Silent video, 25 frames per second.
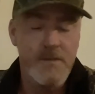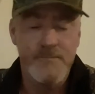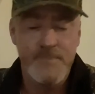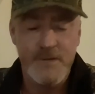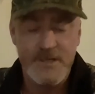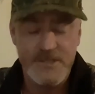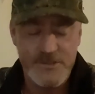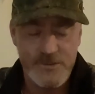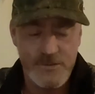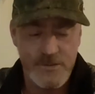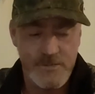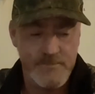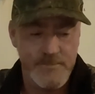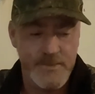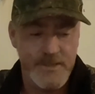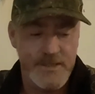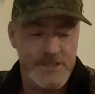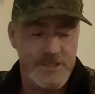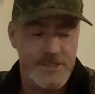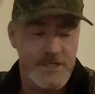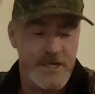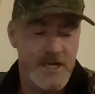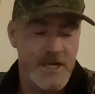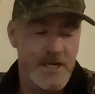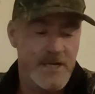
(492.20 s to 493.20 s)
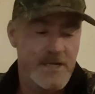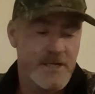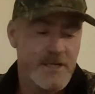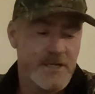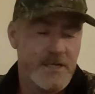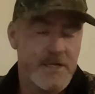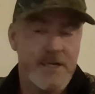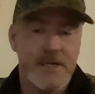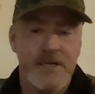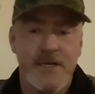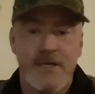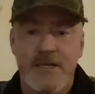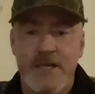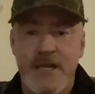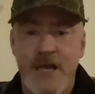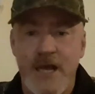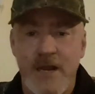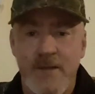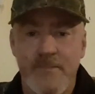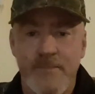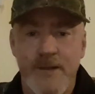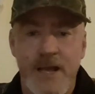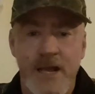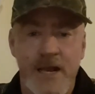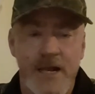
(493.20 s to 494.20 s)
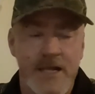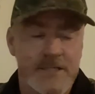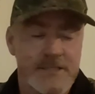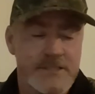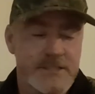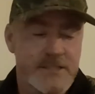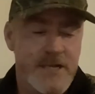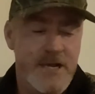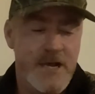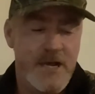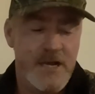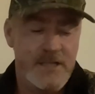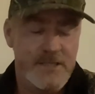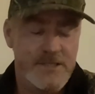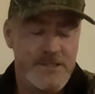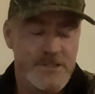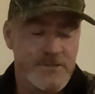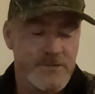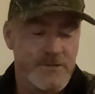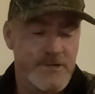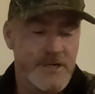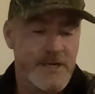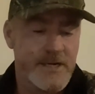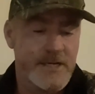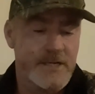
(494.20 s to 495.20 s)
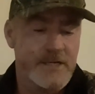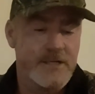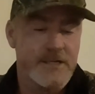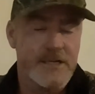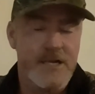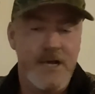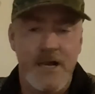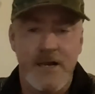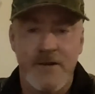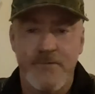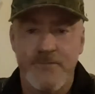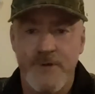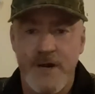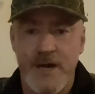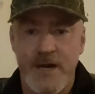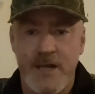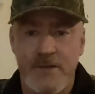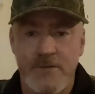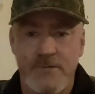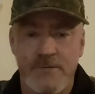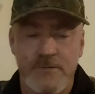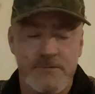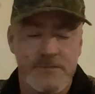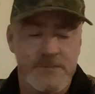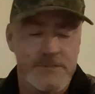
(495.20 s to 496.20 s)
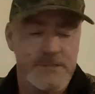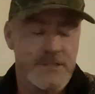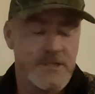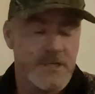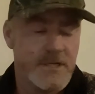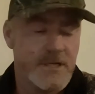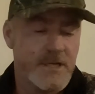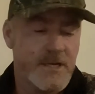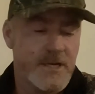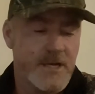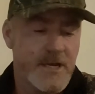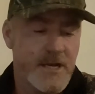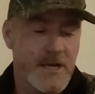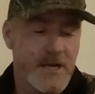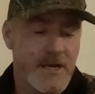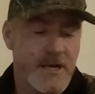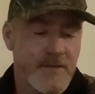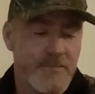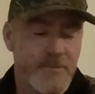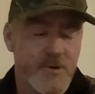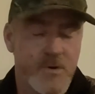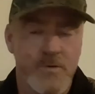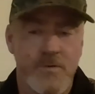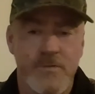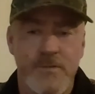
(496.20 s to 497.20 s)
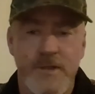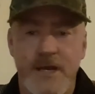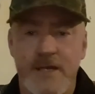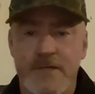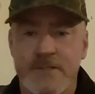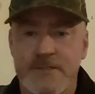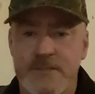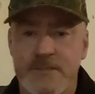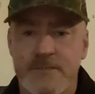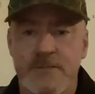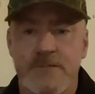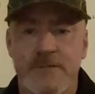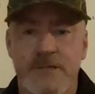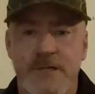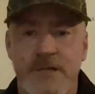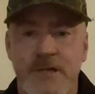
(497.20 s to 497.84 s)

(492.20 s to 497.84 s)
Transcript: picture-in-picture, color palettes, color screen, color reticles, all those